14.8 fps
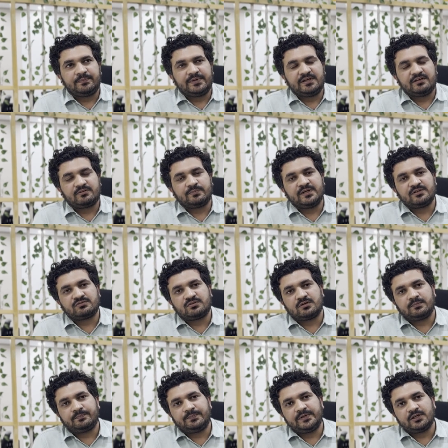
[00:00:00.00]
is based
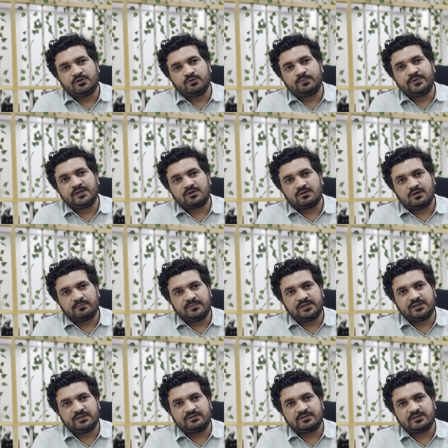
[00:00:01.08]
on peer-to-peer
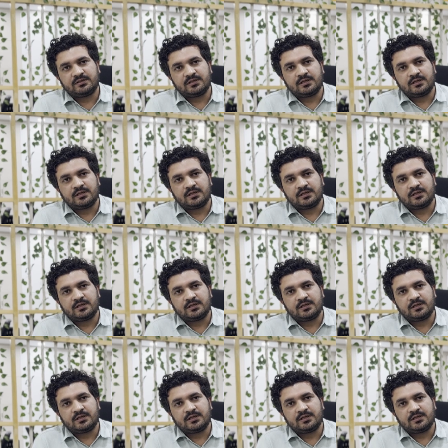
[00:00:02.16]
communication.